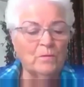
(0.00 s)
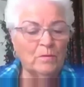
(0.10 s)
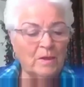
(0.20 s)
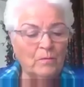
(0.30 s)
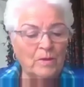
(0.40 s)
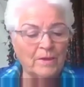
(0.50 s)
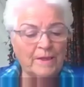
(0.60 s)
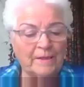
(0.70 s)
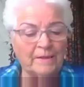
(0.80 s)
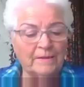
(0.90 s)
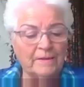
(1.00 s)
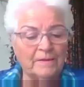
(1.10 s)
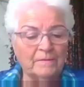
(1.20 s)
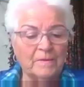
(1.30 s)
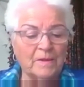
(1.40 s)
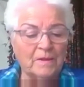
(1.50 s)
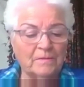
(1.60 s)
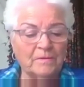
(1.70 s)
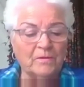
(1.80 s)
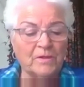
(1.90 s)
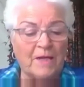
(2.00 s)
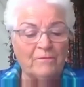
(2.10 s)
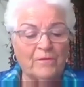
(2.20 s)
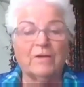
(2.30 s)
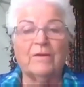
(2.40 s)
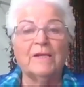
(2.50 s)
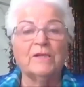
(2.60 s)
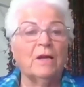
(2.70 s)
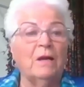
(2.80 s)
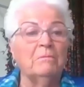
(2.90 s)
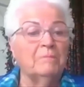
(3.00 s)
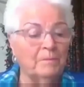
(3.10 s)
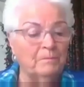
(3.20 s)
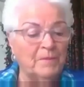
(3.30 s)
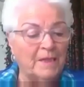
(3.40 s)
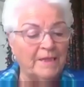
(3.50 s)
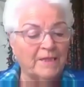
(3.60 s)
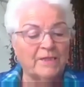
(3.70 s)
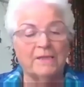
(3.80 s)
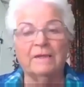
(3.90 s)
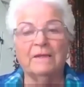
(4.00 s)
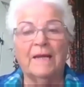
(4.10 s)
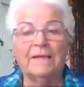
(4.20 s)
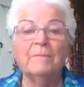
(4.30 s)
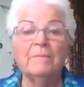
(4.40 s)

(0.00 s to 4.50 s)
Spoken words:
that are working across Africa, Asia, the Middle East and